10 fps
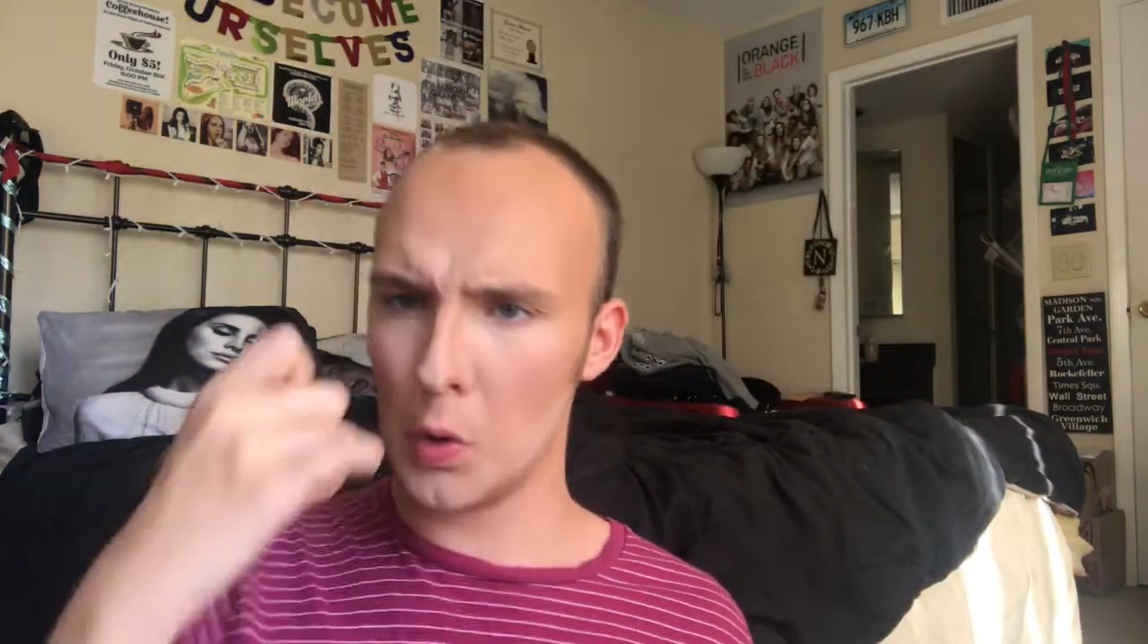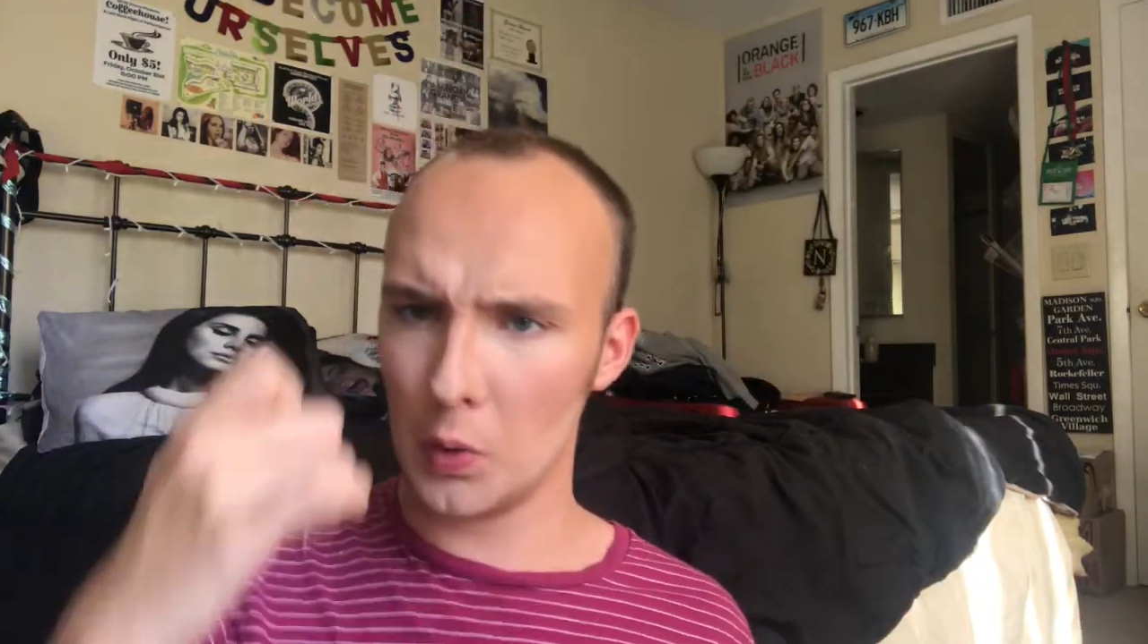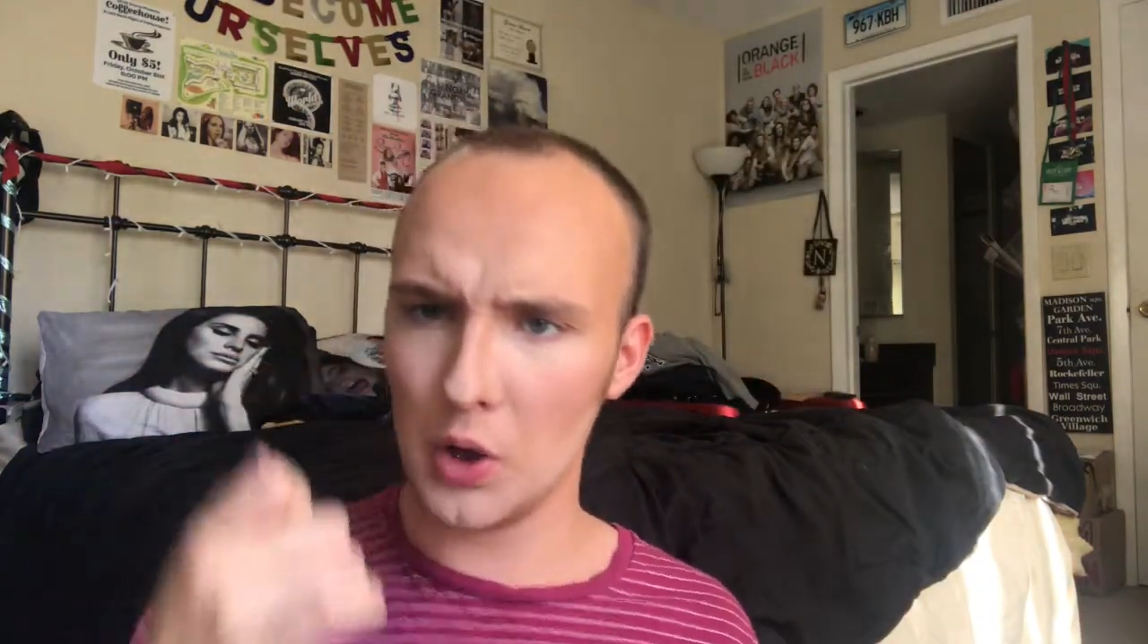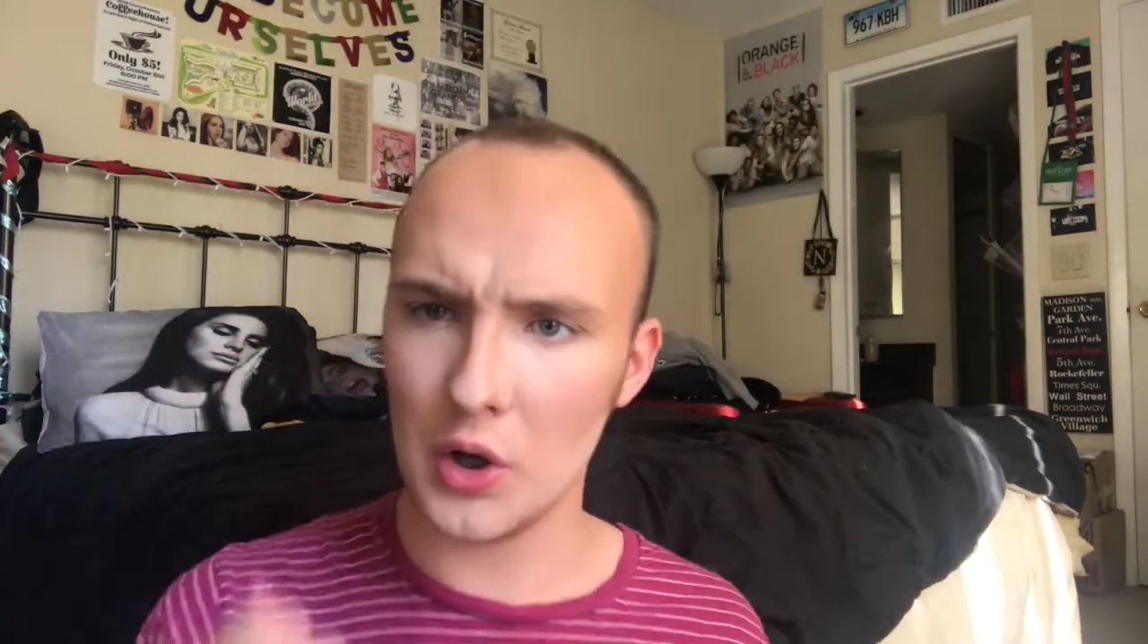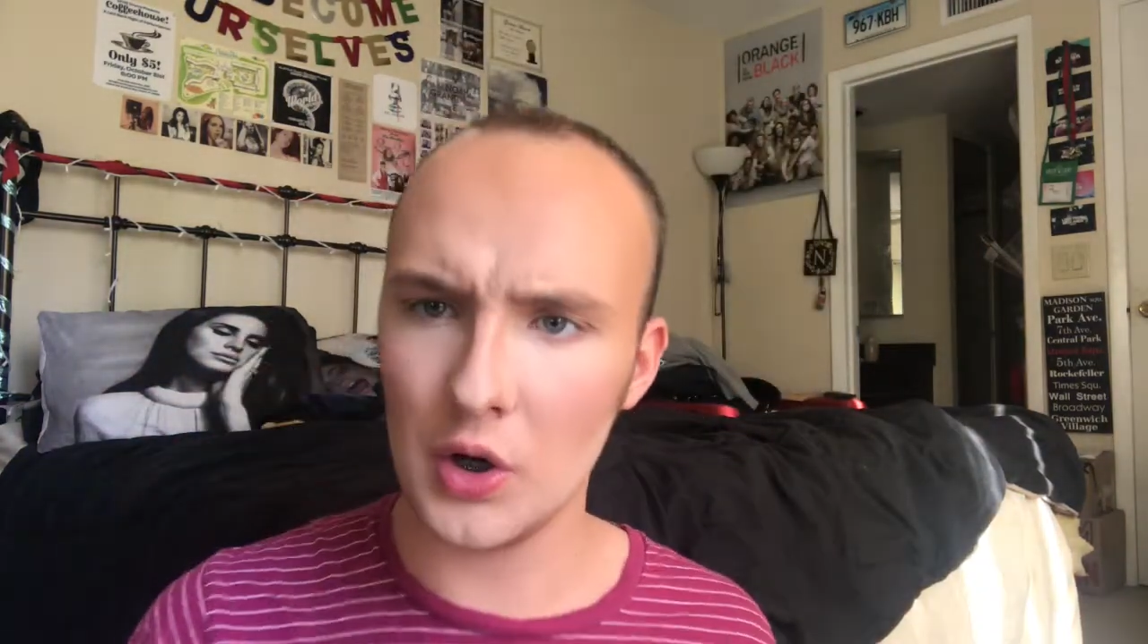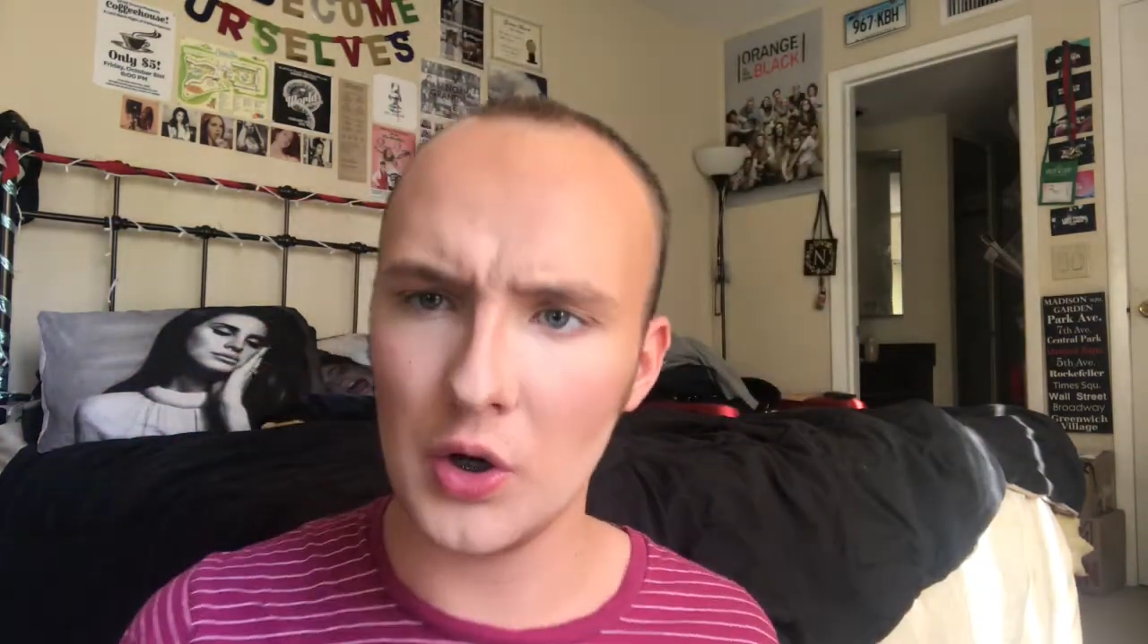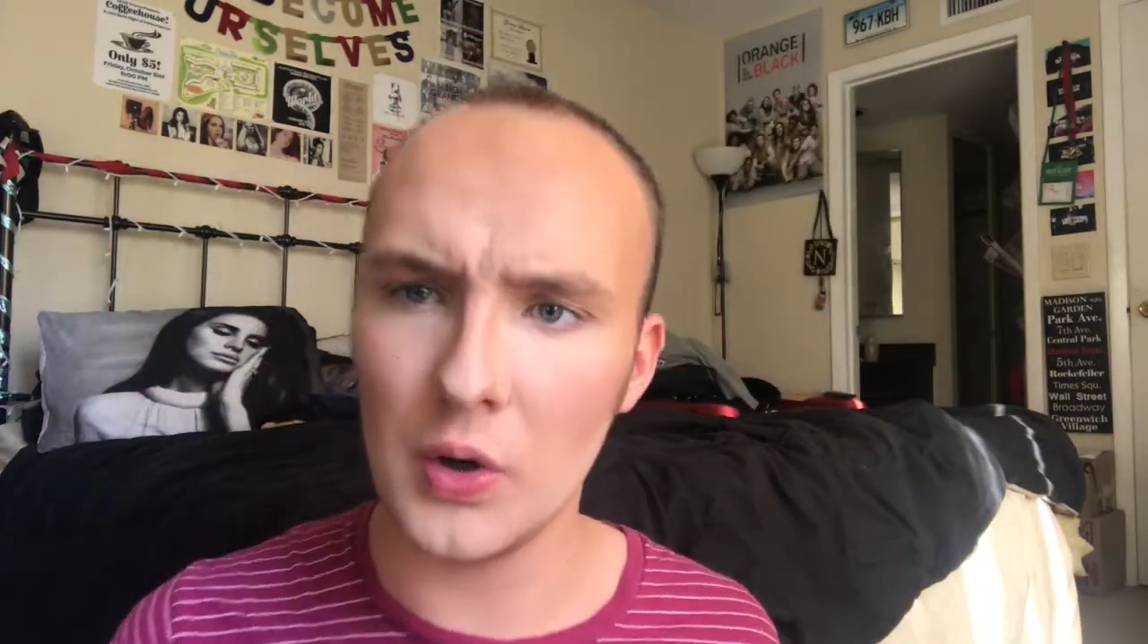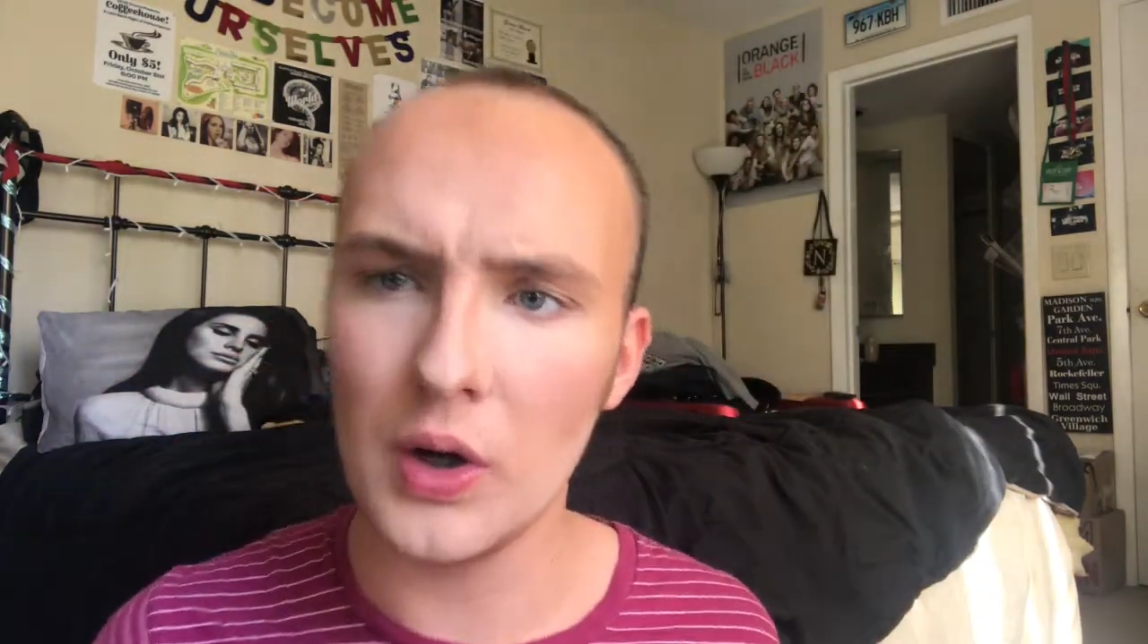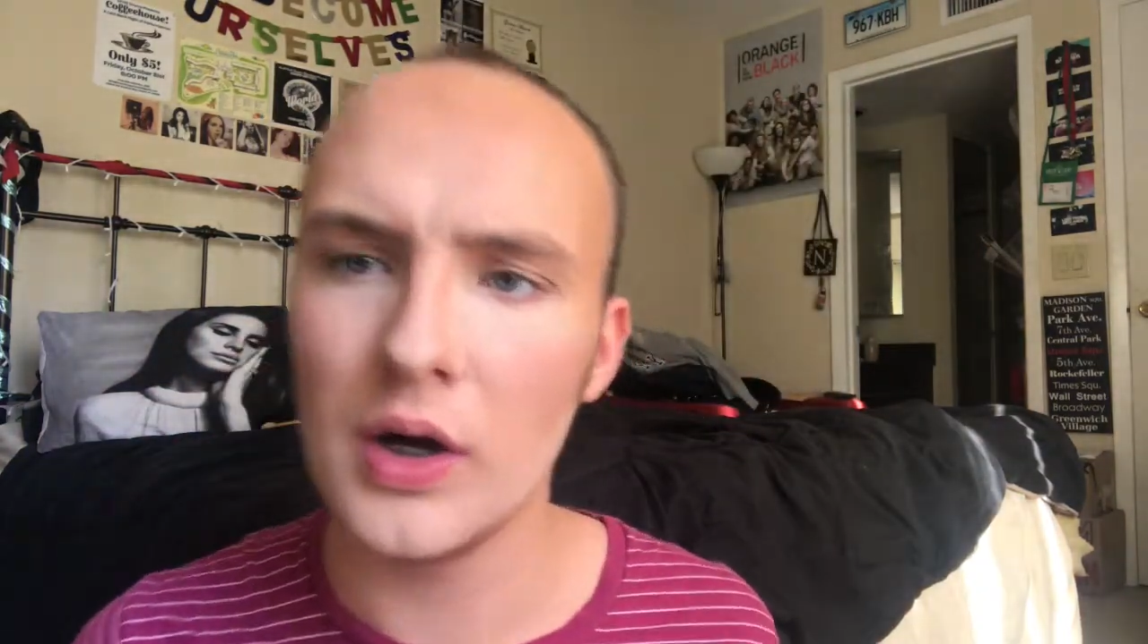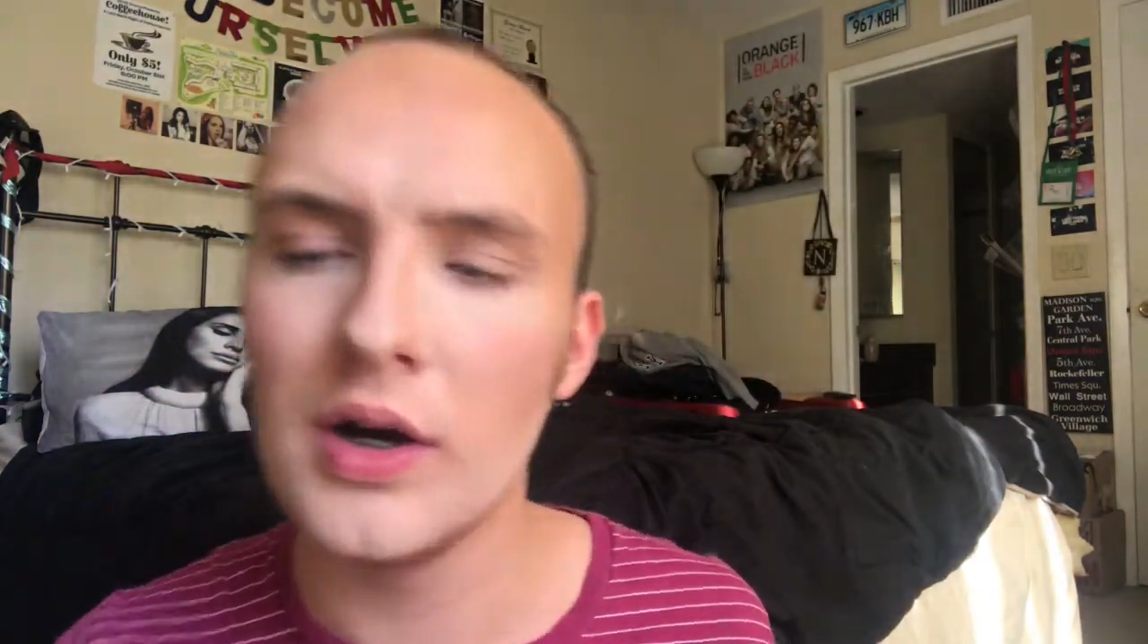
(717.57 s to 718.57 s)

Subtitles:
Whoa.